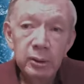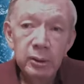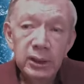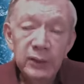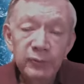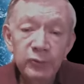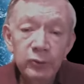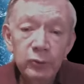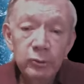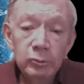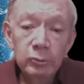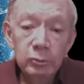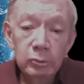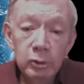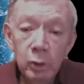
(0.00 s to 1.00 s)
If
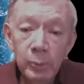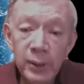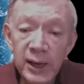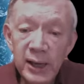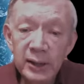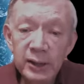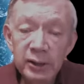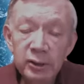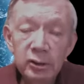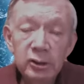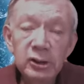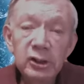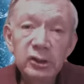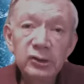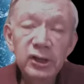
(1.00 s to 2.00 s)
you go back and
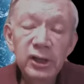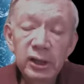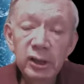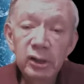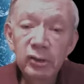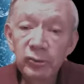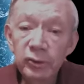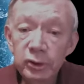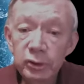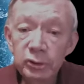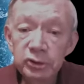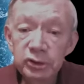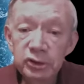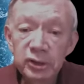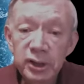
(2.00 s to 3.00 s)
look at the
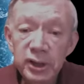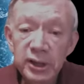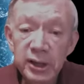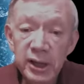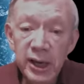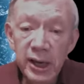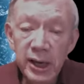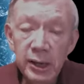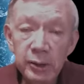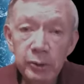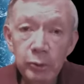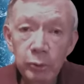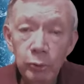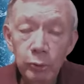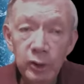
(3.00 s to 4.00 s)
interviews he had
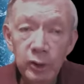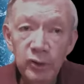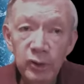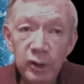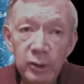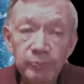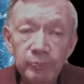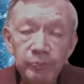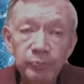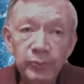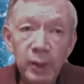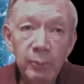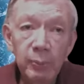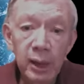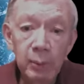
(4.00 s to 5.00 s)
with
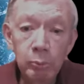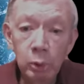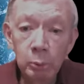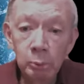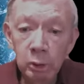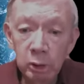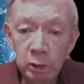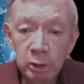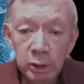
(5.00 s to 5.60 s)
Bob Woodward